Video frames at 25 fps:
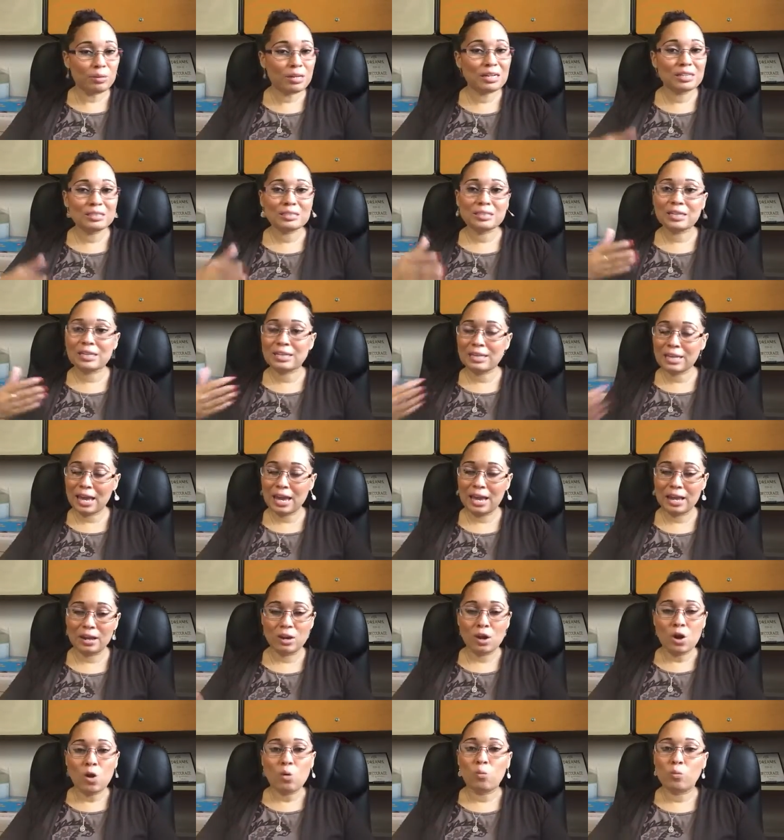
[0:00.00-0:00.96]
Because
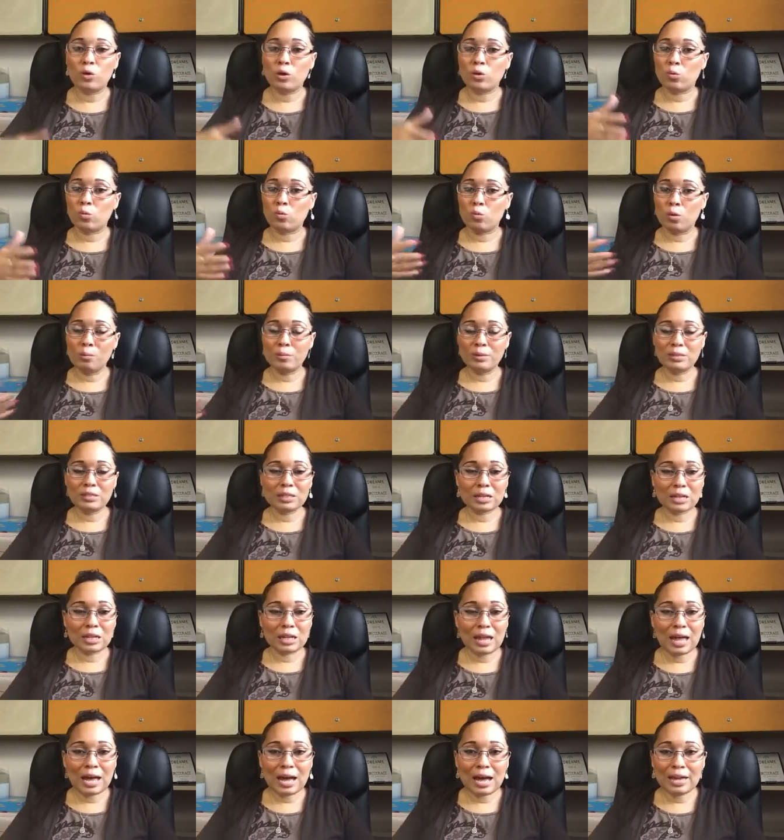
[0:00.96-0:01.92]
again, when a woman
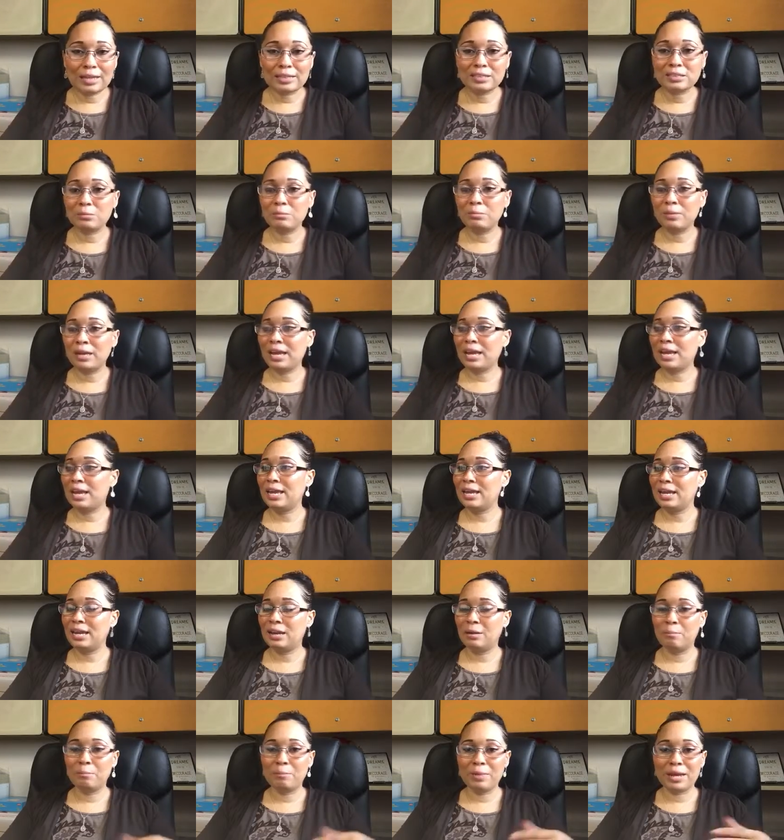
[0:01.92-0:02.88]
declines a man
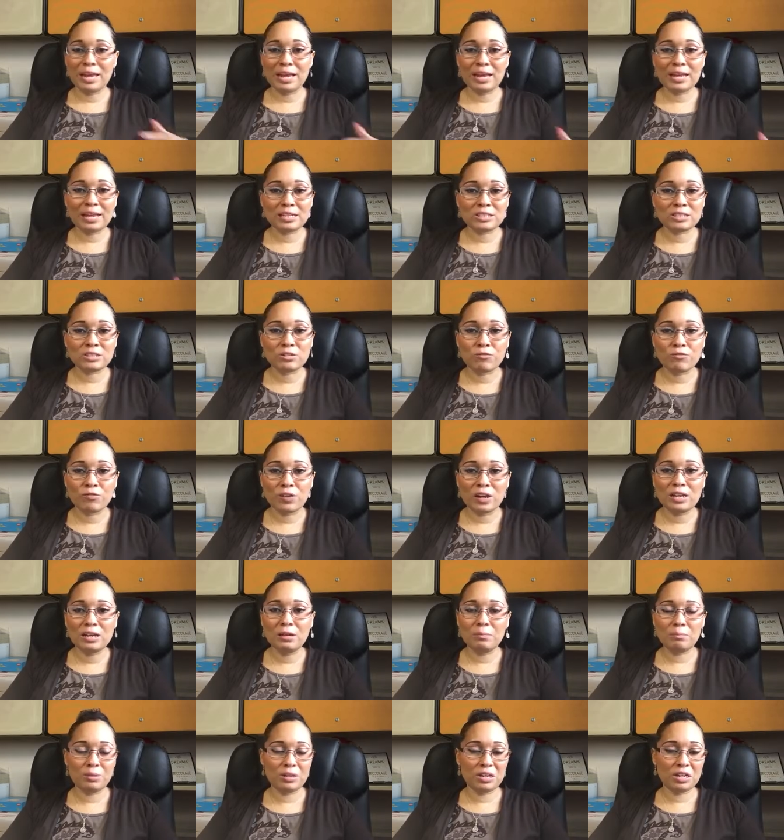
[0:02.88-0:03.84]
and a man gets
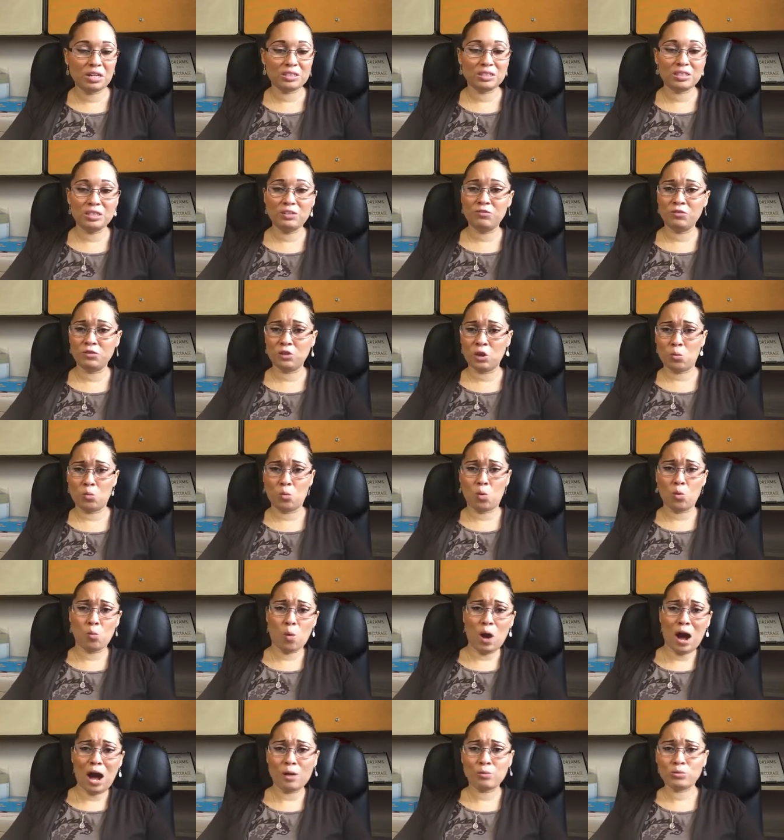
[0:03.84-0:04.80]
offended because he feels like,
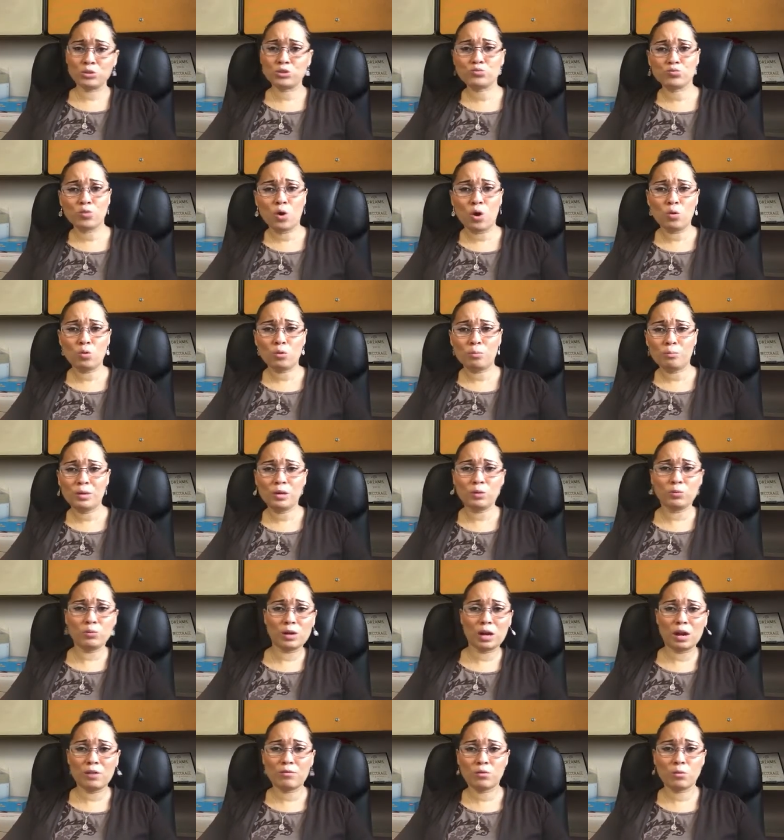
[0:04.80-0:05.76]
well, why? What's wrong with me?
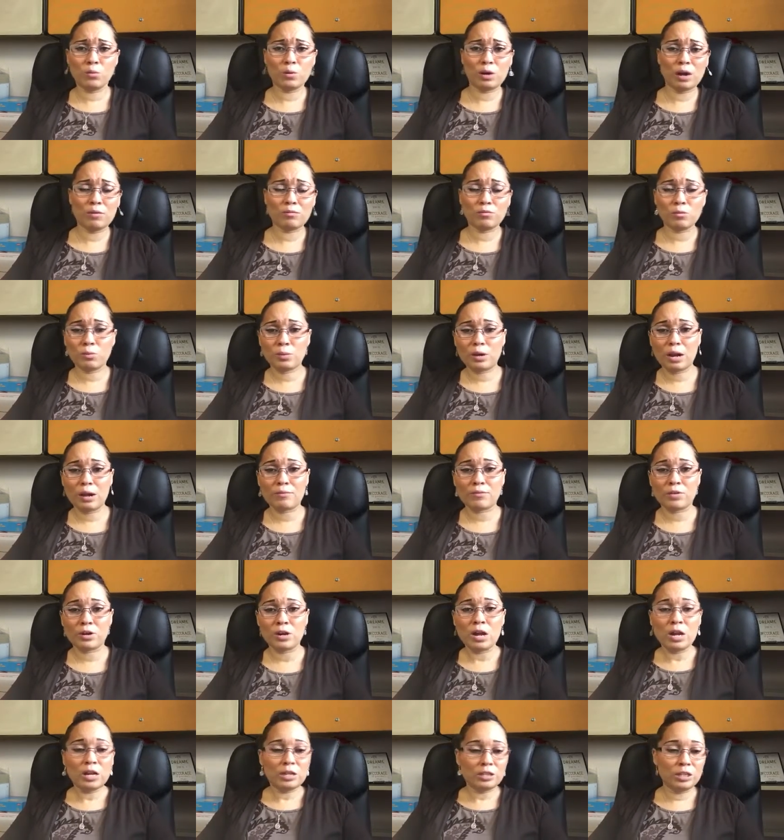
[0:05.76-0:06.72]
Whatever, whatever,
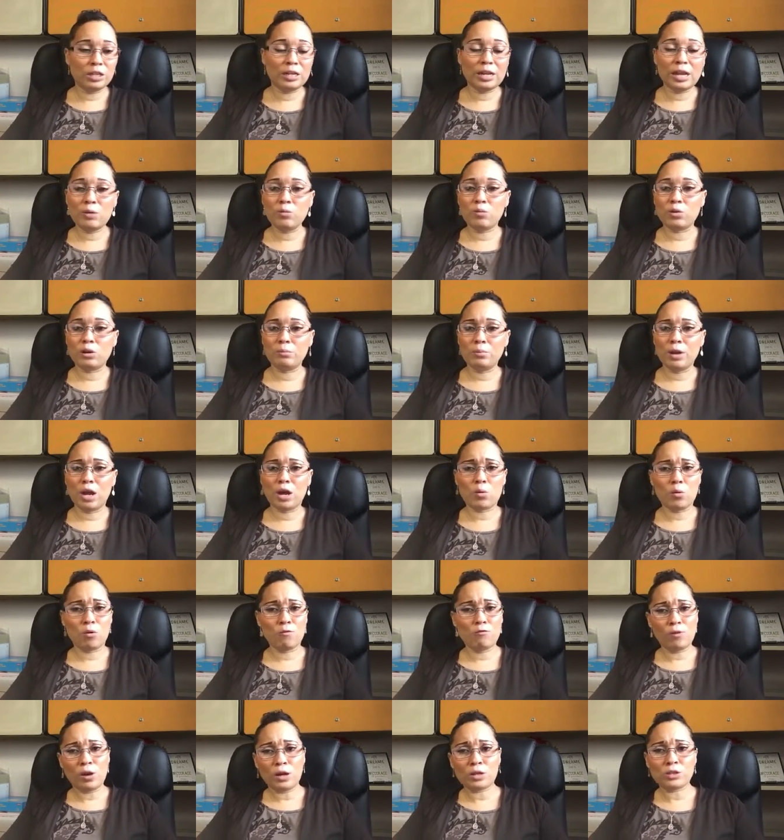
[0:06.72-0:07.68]
whatever. Then they want to be like,
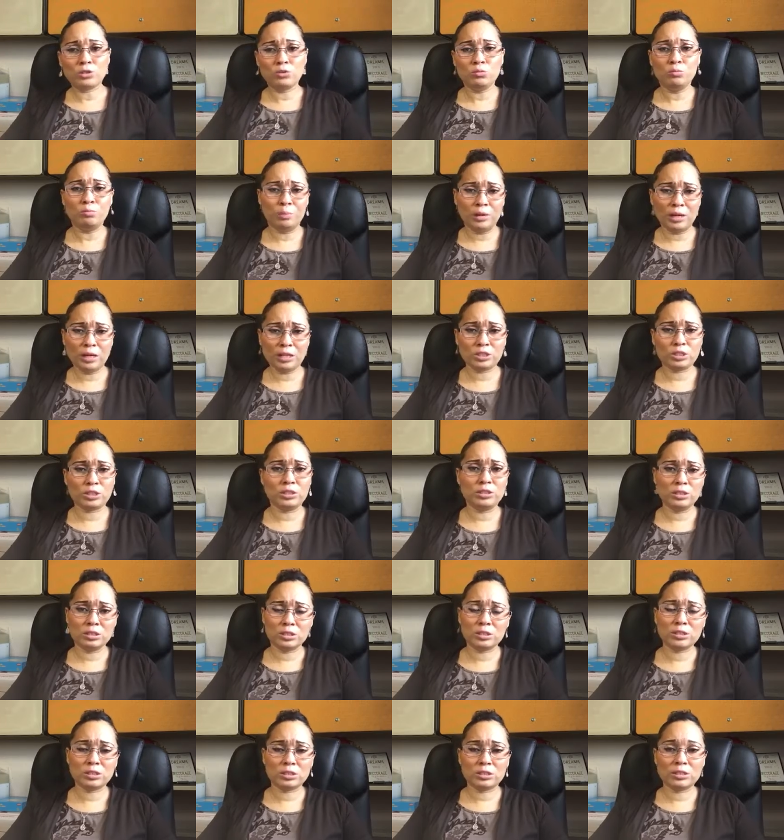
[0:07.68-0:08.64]
well, fuck you, bitch,
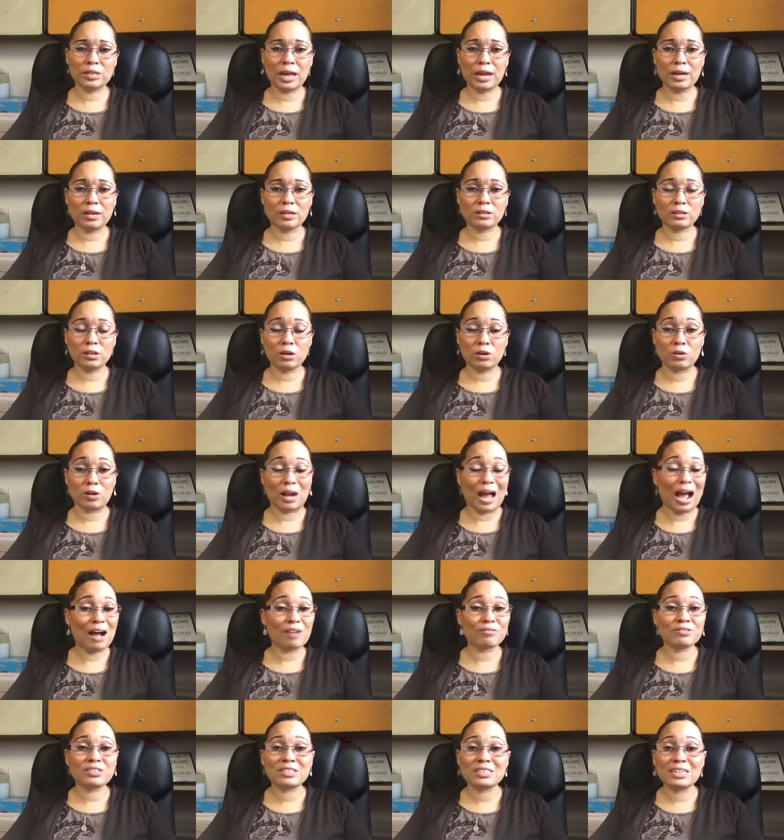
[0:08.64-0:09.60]
and this, this, that, and the third.
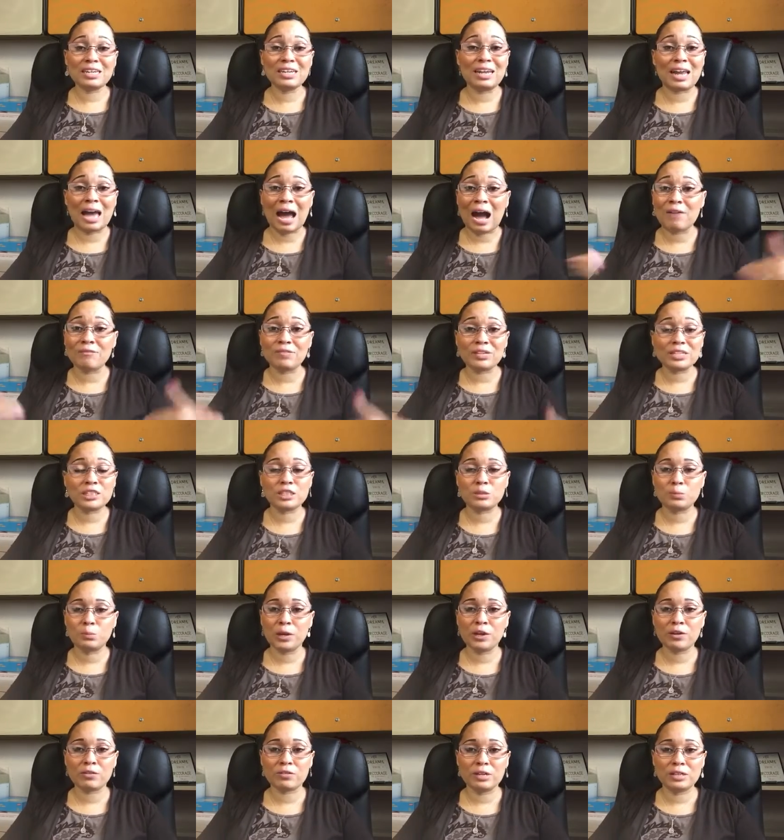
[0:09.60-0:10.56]
I've seen it. I've
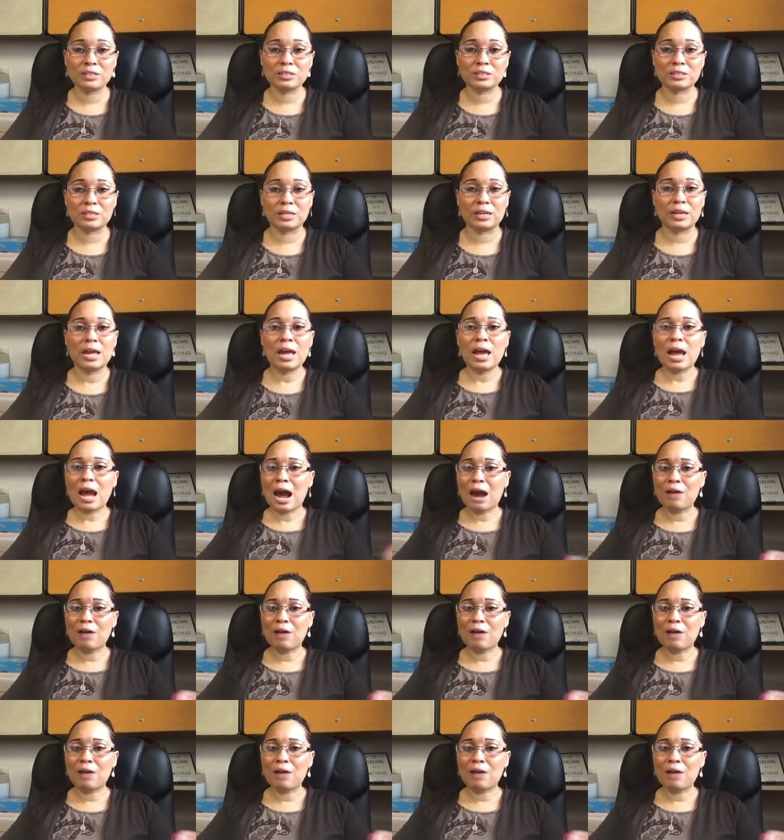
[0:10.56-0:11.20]
experienced it.